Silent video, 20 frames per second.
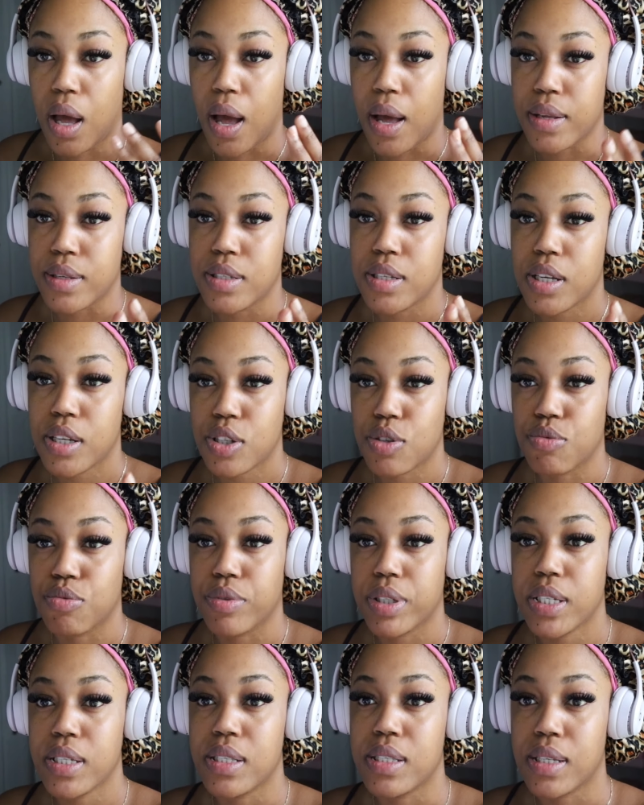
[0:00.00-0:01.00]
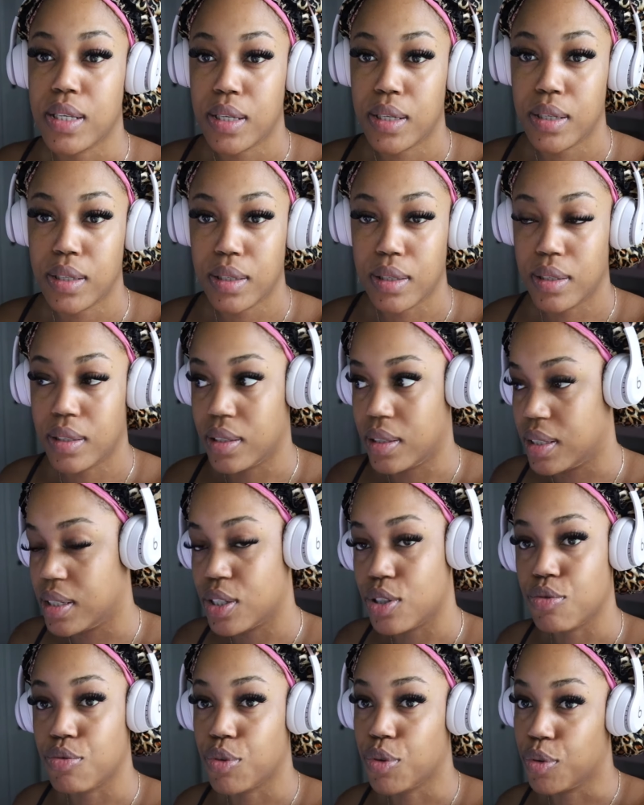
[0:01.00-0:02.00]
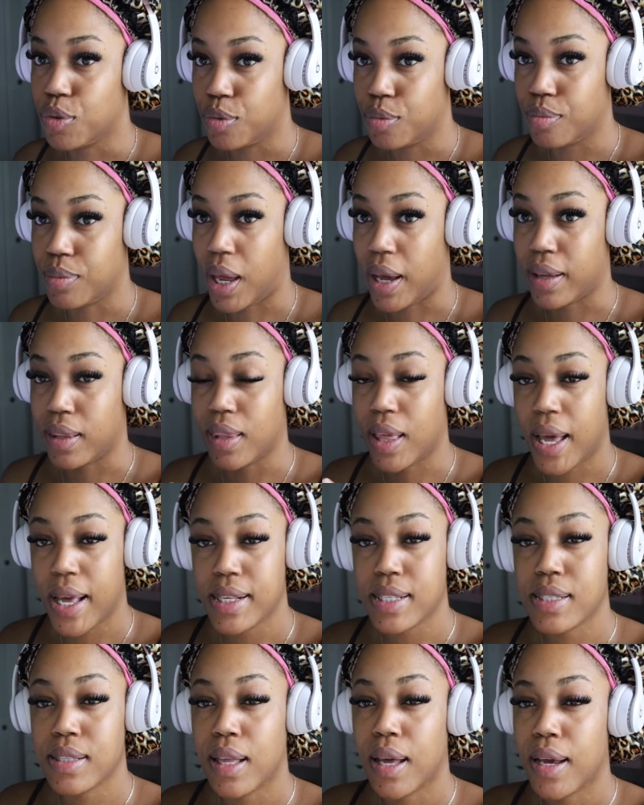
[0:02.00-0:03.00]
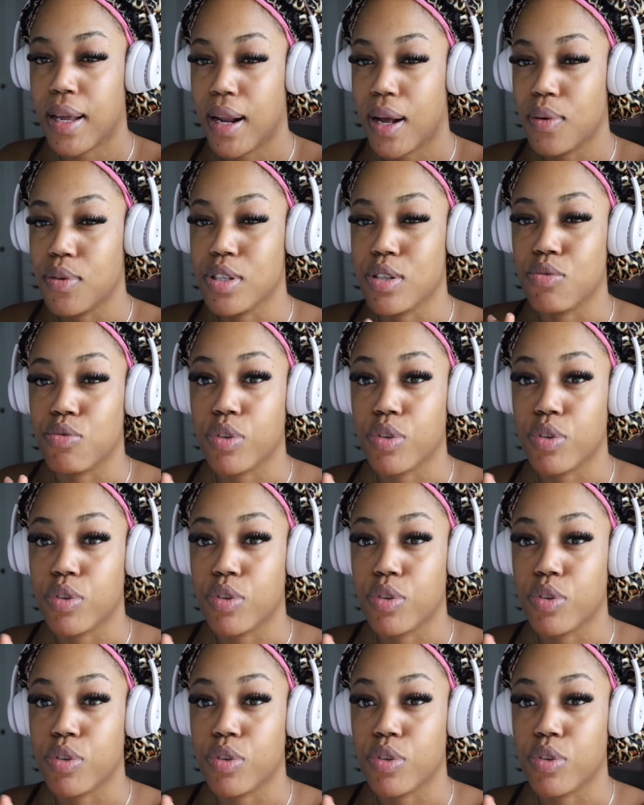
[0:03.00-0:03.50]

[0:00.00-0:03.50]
I just redid this room. Like last night I was